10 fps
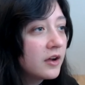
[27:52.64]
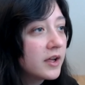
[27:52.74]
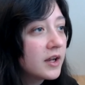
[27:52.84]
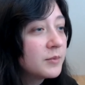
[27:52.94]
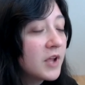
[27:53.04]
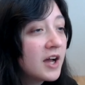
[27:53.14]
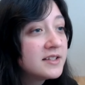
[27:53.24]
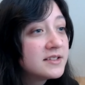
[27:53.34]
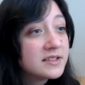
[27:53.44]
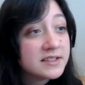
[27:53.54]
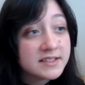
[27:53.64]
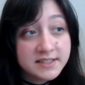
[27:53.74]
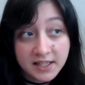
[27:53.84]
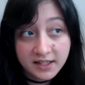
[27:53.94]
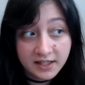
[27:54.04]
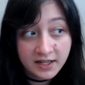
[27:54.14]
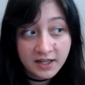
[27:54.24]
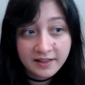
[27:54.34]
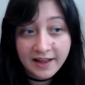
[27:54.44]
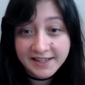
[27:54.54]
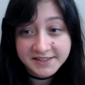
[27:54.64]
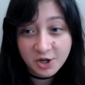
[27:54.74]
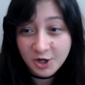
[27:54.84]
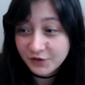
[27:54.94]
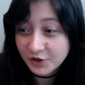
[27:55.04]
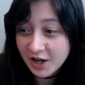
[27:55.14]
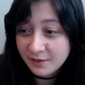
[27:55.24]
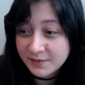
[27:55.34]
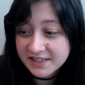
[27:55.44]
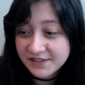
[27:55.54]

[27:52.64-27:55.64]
All right, I'm not seeing any. Last call for comments.